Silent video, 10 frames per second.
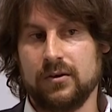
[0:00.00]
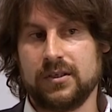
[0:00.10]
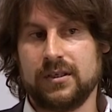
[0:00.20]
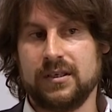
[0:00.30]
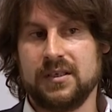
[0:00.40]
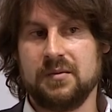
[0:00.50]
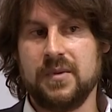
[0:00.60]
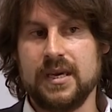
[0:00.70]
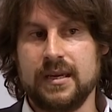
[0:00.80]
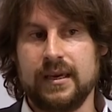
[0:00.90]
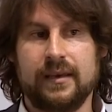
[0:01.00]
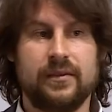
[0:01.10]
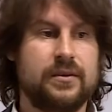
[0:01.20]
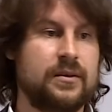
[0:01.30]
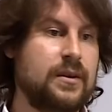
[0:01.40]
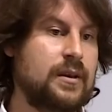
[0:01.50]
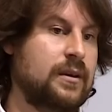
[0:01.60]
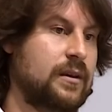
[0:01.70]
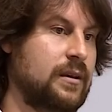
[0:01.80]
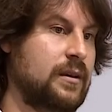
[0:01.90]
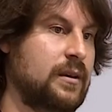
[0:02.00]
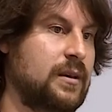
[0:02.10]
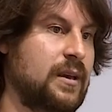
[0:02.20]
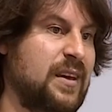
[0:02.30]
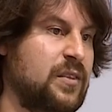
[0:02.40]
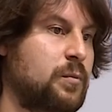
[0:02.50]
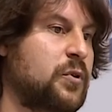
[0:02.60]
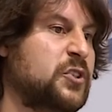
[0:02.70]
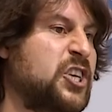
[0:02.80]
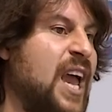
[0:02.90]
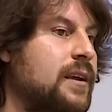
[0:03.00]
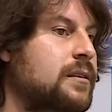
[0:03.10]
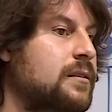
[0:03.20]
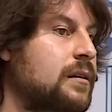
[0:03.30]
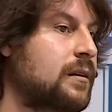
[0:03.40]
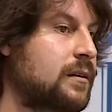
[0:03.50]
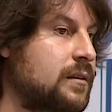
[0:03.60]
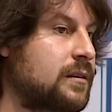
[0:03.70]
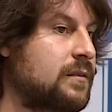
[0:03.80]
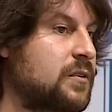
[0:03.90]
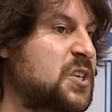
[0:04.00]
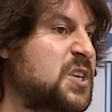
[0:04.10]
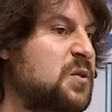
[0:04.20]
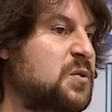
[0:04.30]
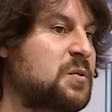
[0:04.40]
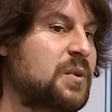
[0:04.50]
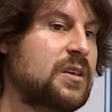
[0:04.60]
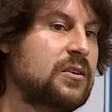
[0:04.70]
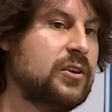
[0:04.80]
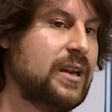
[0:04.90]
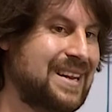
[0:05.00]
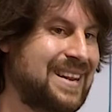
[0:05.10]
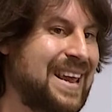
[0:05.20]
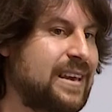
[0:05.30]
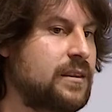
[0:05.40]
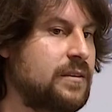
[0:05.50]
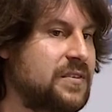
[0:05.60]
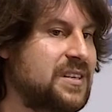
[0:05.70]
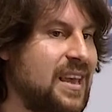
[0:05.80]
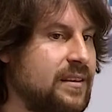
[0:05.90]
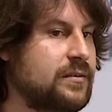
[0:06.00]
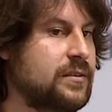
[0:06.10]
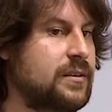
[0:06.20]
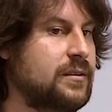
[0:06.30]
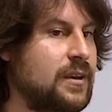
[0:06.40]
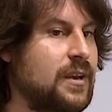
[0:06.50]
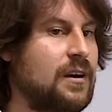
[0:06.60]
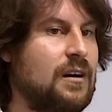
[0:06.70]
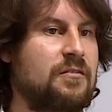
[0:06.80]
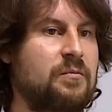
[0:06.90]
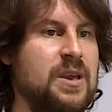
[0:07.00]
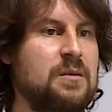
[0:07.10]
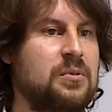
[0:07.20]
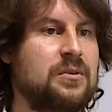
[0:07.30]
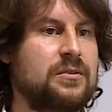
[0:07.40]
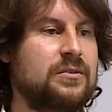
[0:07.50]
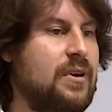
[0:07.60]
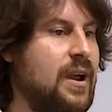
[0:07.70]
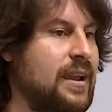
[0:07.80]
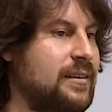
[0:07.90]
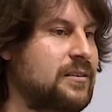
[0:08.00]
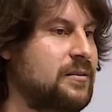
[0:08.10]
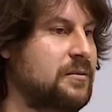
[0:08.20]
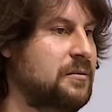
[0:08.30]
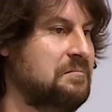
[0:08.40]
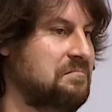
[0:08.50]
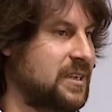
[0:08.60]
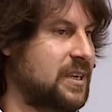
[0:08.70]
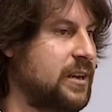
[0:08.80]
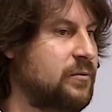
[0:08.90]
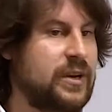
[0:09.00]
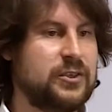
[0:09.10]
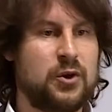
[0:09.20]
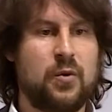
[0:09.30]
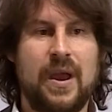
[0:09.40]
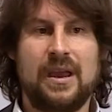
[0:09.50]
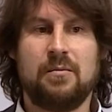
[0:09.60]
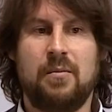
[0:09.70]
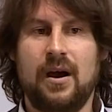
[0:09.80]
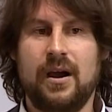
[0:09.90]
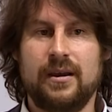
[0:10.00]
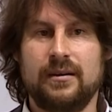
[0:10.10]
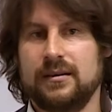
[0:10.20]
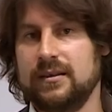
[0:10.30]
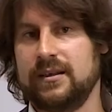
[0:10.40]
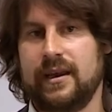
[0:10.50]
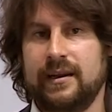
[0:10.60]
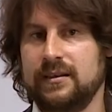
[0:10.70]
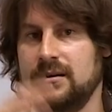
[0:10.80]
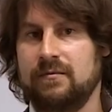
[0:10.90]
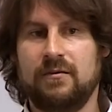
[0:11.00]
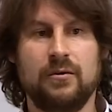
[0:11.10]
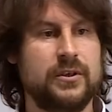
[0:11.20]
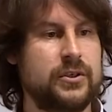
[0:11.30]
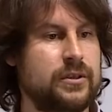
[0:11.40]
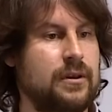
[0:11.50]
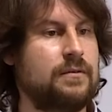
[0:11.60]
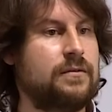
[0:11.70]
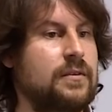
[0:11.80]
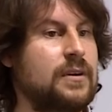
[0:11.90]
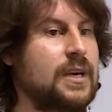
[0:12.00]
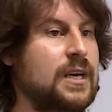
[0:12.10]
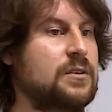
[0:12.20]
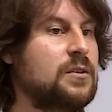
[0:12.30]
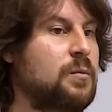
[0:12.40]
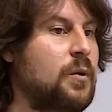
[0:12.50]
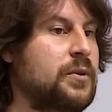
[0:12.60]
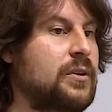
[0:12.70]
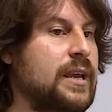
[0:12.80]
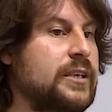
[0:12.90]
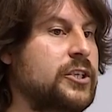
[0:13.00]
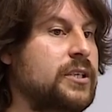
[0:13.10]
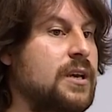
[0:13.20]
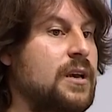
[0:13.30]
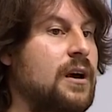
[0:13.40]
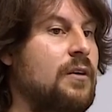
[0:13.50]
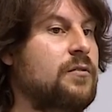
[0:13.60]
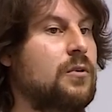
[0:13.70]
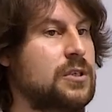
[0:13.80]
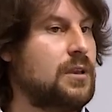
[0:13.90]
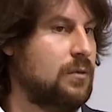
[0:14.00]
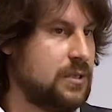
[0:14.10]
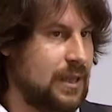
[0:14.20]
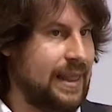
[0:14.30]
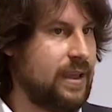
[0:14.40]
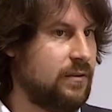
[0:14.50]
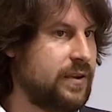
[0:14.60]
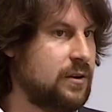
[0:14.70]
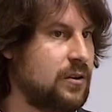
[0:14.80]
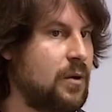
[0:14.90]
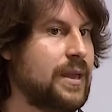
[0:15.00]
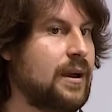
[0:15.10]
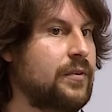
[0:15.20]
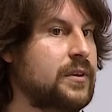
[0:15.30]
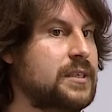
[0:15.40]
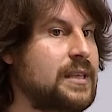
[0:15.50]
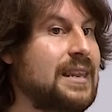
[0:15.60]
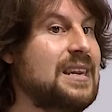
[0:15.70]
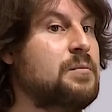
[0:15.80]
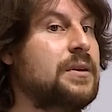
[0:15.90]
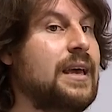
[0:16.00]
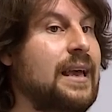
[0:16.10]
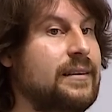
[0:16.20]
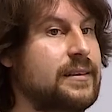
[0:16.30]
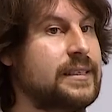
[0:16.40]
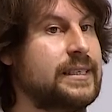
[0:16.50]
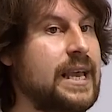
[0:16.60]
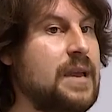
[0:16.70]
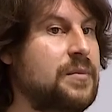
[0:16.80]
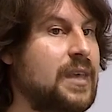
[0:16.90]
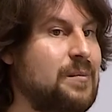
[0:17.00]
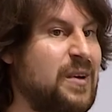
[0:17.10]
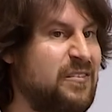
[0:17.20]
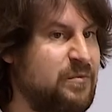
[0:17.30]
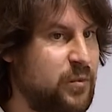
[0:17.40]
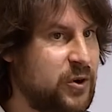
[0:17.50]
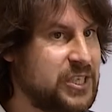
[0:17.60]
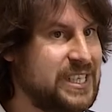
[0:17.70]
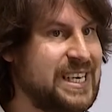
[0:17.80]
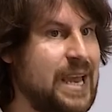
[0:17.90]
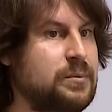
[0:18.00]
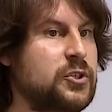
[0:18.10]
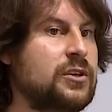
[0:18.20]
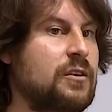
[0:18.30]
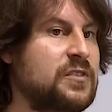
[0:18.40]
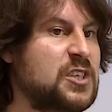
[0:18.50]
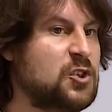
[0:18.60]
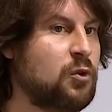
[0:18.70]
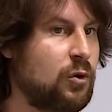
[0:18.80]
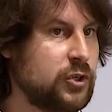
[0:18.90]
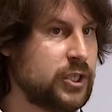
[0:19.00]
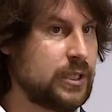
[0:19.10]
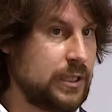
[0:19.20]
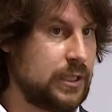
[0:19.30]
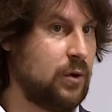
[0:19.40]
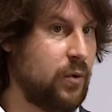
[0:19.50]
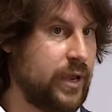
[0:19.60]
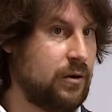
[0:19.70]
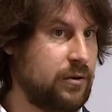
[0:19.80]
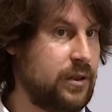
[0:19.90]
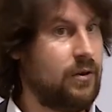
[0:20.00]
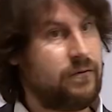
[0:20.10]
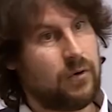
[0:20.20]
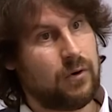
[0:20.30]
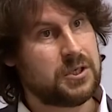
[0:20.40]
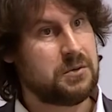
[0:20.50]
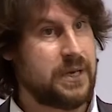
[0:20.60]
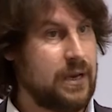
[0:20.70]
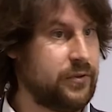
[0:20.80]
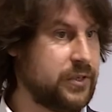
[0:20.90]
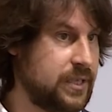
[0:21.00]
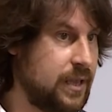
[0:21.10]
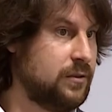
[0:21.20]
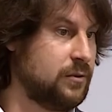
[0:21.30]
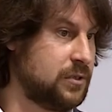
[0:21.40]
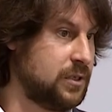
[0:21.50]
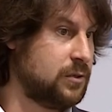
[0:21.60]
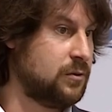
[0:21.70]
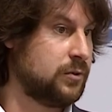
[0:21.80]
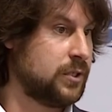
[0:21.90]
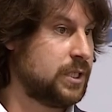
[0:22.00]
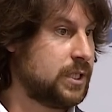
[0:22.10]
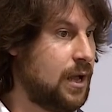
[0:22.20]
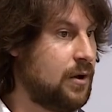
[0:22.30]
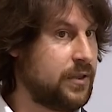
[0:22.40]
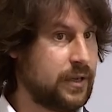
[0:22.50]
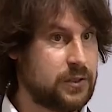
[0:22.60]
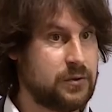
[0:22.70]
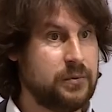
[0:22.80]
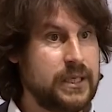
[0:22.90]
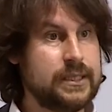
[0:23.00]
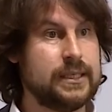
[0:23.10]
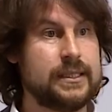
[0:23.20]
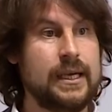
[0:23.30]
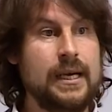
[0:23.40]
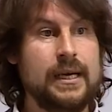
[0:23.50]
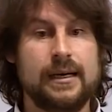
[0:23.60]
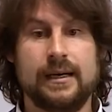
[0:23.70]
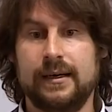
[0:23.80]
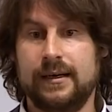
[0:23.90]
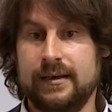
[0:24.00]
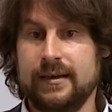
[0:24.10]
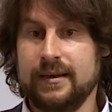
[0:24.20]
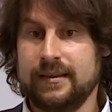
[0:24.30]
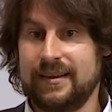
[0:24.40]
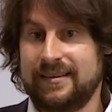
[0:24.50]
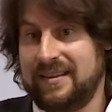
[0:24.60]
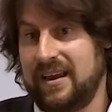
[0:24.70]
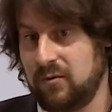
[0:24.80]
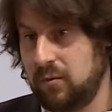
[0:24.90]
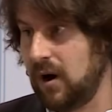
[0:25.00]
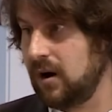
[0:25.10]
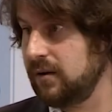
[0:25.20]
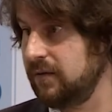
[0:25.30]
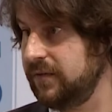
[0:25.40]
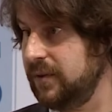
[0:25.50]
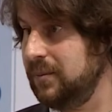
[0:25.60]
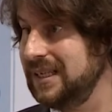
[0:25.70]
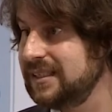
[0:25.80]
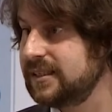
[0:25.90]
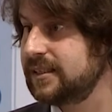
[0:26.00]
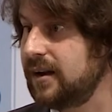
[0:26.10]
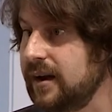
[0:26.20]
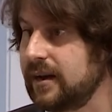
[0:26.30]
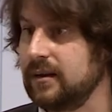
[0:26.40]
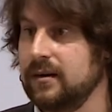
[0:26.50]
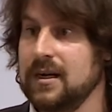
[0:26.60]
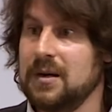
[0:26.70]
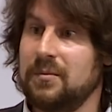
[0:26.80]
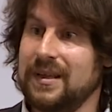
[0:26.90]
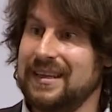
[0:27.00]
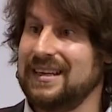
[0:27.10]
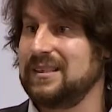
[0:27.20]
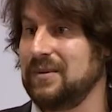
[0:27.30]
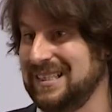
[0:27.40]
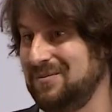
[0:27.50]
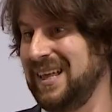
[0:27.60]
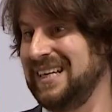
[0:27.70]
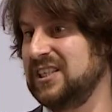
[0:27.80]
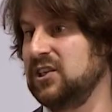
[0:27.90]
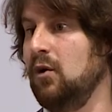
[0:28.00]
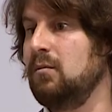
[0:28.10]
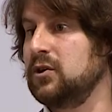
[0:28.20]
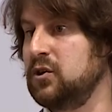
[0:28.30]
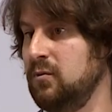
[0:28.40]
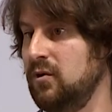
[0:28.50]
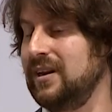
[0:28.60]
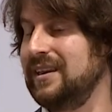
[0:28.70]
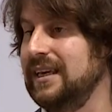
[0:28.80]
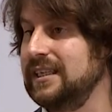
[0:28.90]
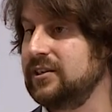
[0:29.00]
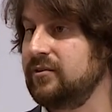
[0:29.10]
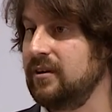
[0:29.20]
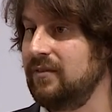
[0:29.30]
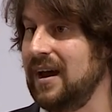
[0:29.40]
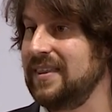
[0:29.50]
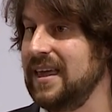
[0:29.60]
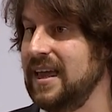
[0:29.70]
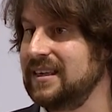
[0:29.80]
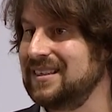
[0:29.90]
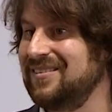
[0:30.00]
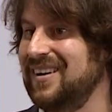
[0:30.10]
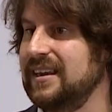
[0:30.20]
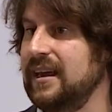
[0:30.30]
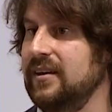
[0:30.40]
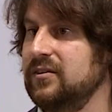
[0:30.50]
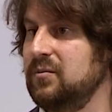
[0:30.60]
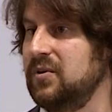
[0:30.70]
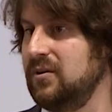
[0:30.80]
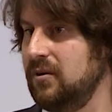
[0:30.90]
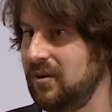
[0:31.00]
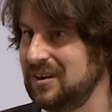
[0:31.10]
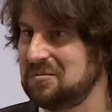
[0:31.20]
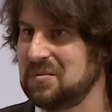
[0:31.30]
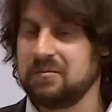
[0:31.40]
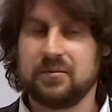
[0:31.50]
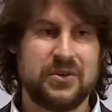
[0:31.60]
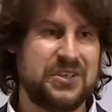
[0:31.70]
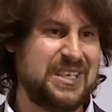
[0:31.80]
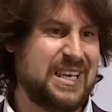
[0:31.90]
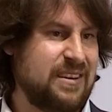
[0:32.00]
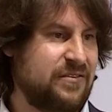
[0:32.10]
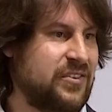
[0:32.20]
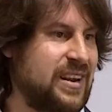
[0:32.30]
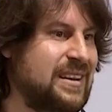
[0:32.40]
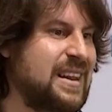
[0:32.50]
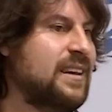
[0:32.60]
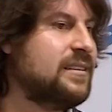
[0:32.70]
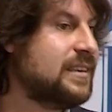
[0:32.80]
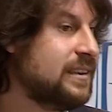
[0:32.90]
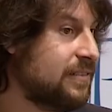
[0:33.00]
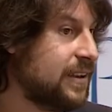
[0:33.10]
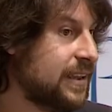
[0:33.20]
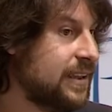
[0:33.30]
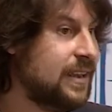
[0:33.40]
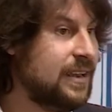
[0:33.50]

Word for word: lost its meaning, and, uh, and the projector was used, but usually in the negative sense uh, of people trying to get rich quick by selling some foolish stuff uh, to the population. Of course, there was a lack of economic understanding, but at the same time, a perception of distortions going on. And of course, we understand those distortions now, thanks to Mises, uh, that they were part of the business cycle. But that ex explains so much more in the history of ideas and why the entrepreneur has been perceived rather negatively.